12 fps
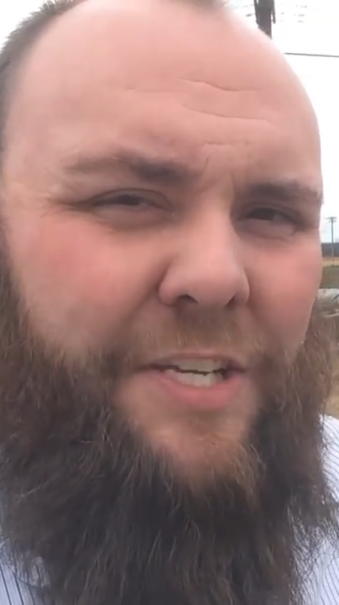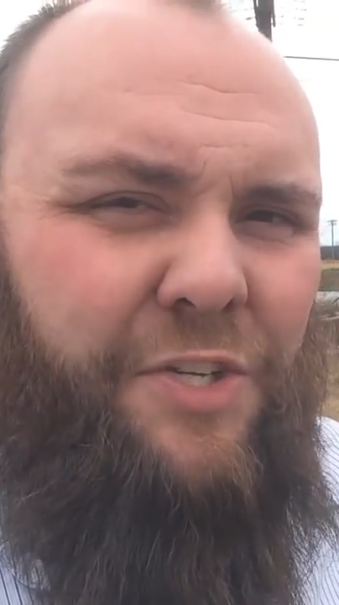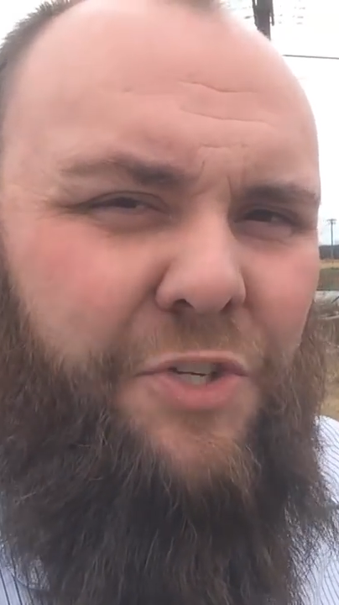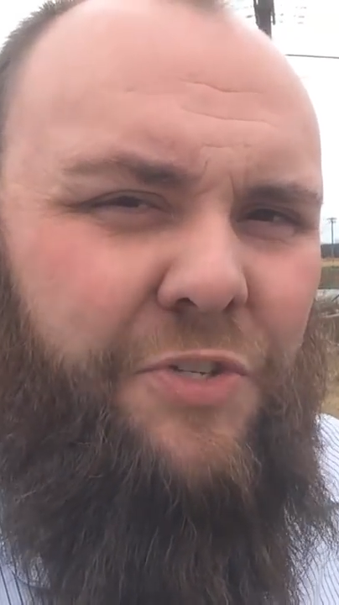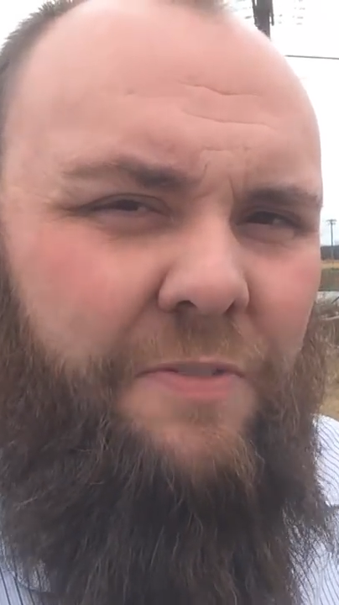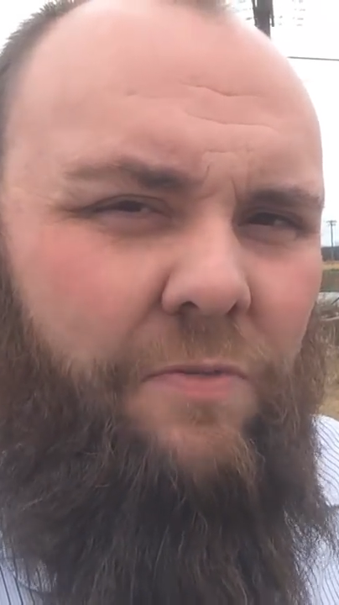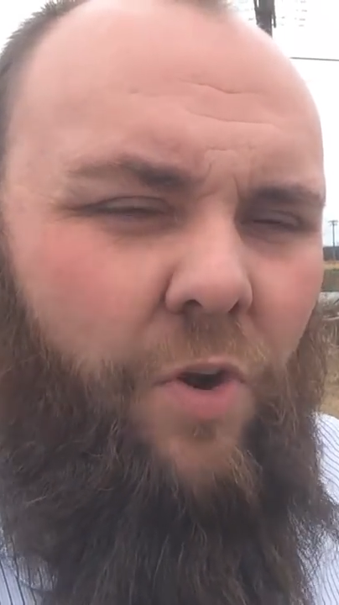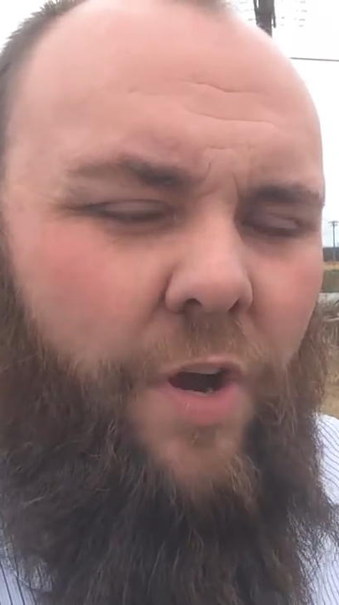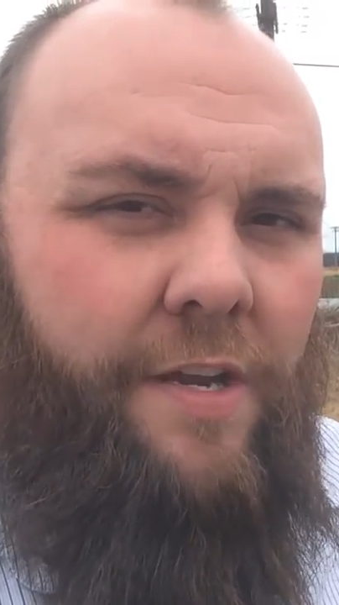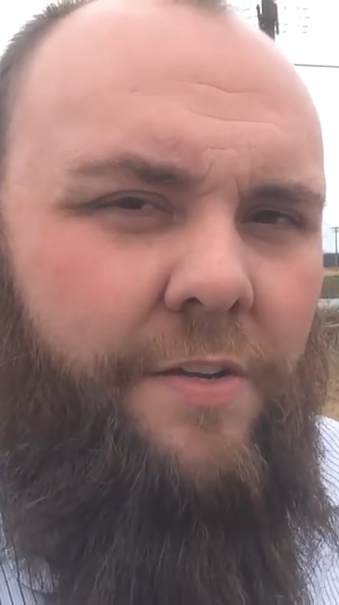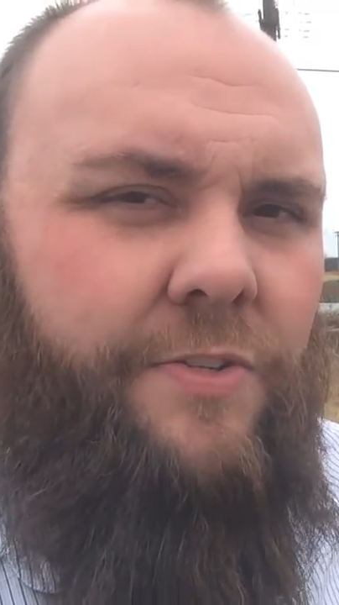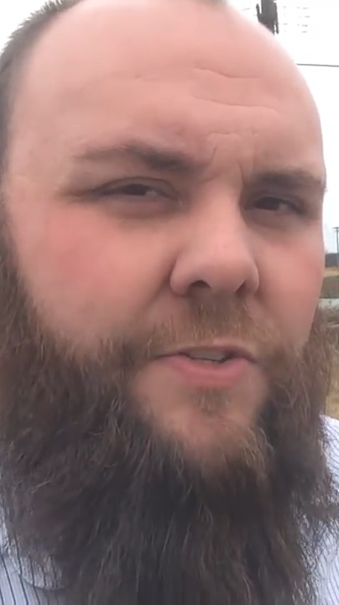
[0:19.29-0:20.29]
inches of
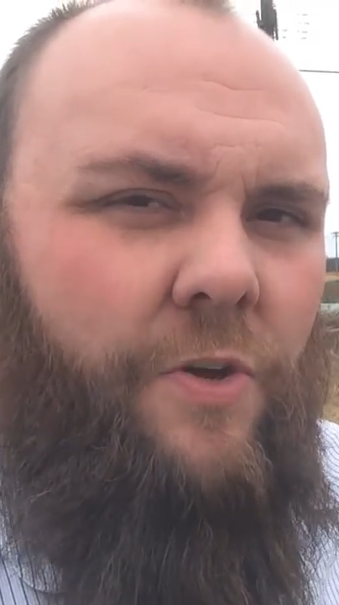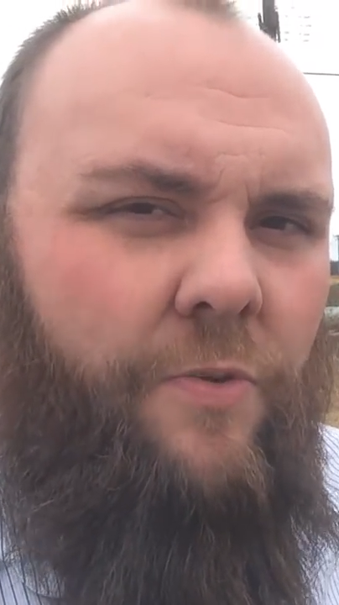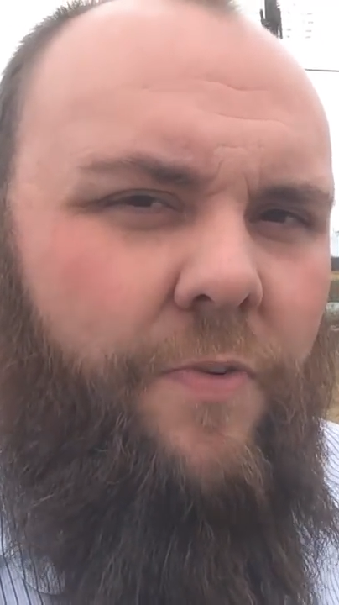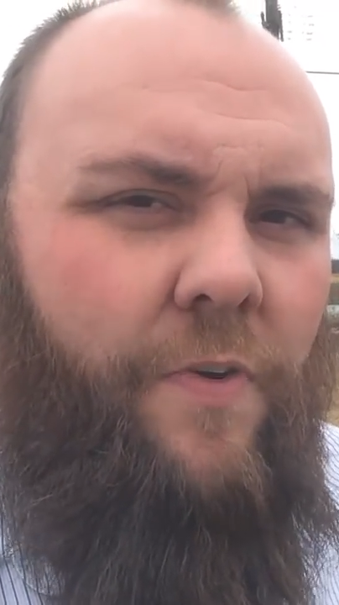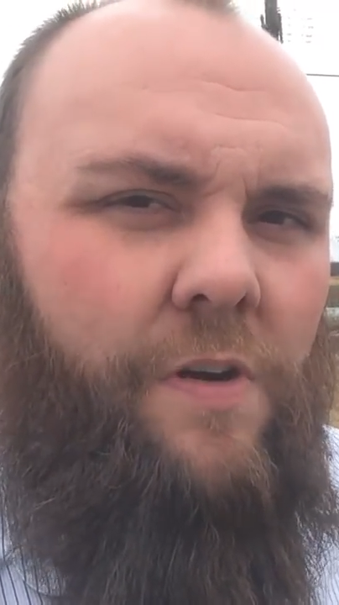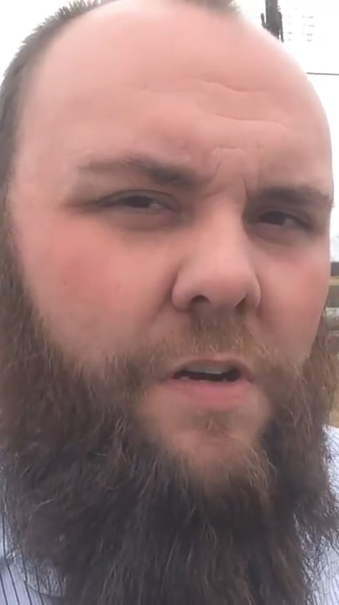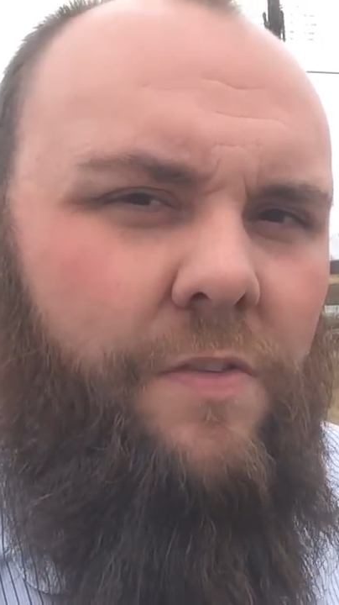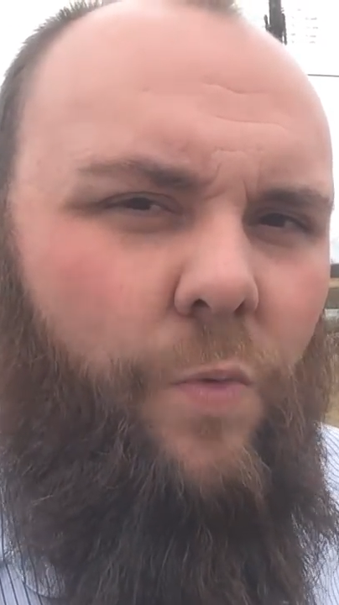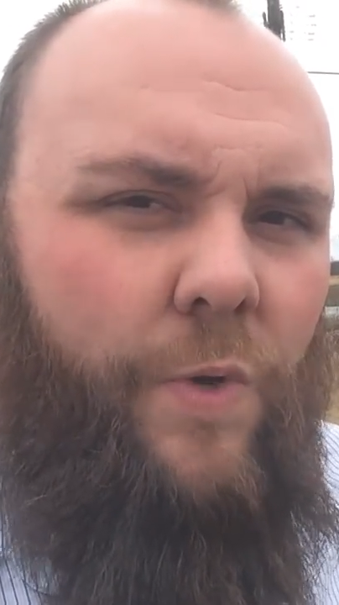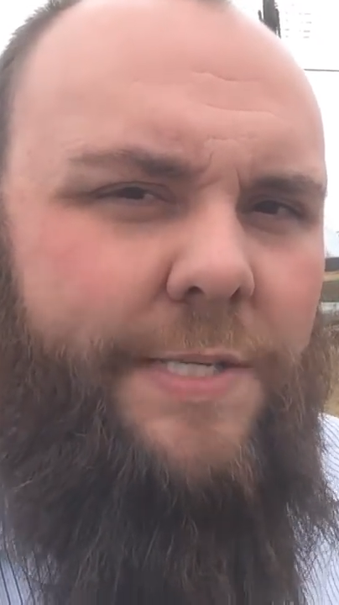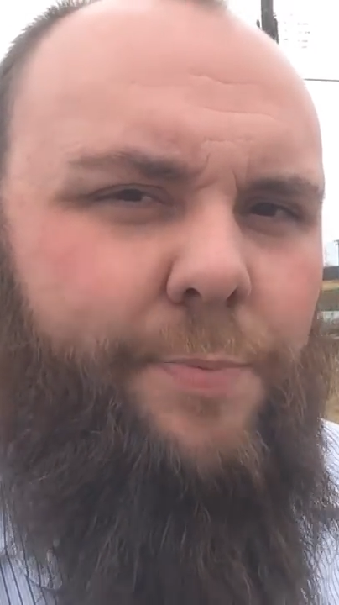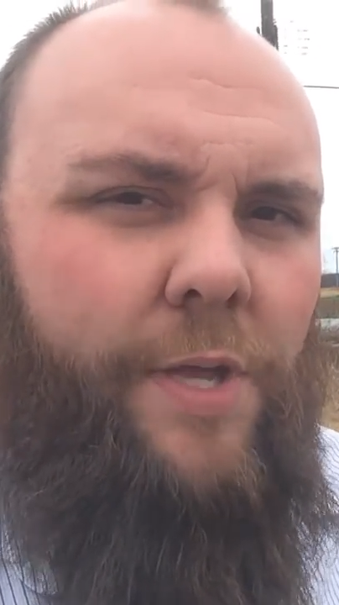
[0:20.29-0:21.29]
rain so far in the
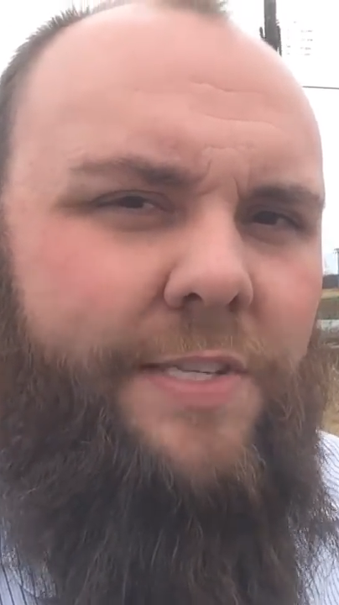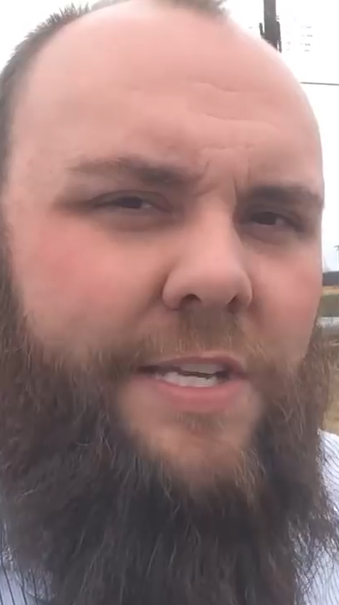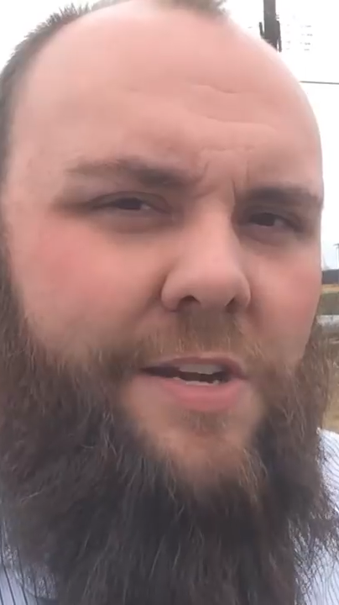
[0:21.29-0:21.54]
West Plains